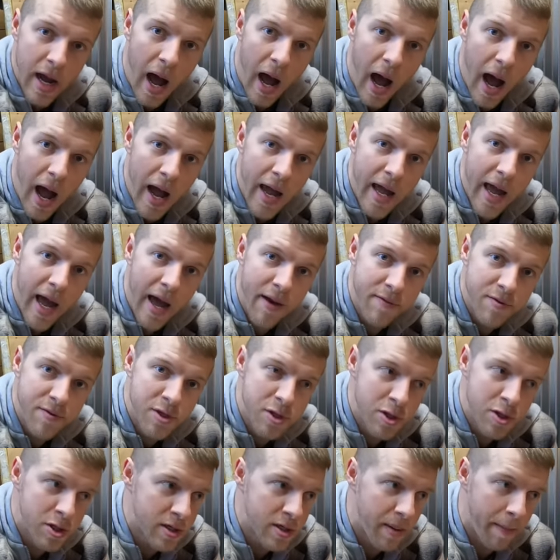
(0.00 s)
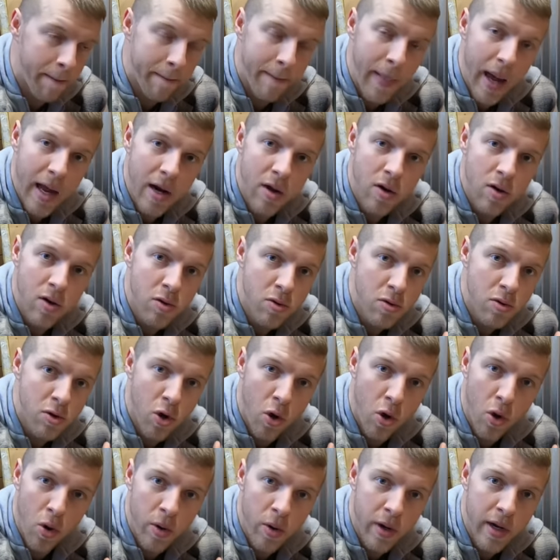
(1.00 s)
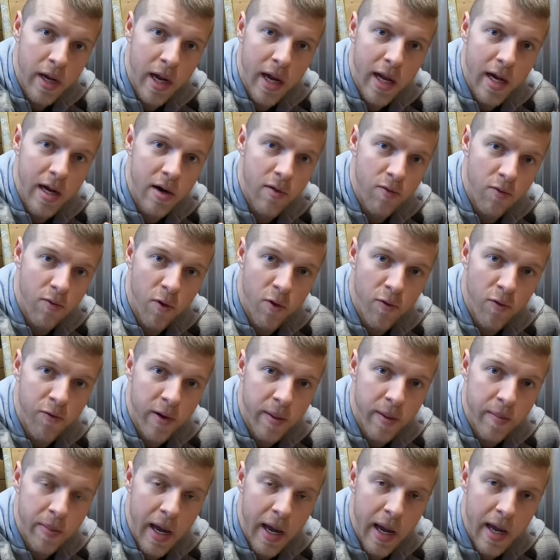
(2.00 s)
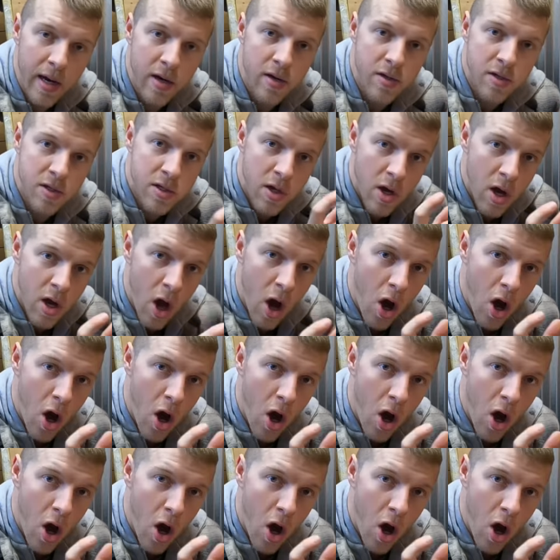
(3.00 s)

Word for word: I have just some metal corrugated roofing panels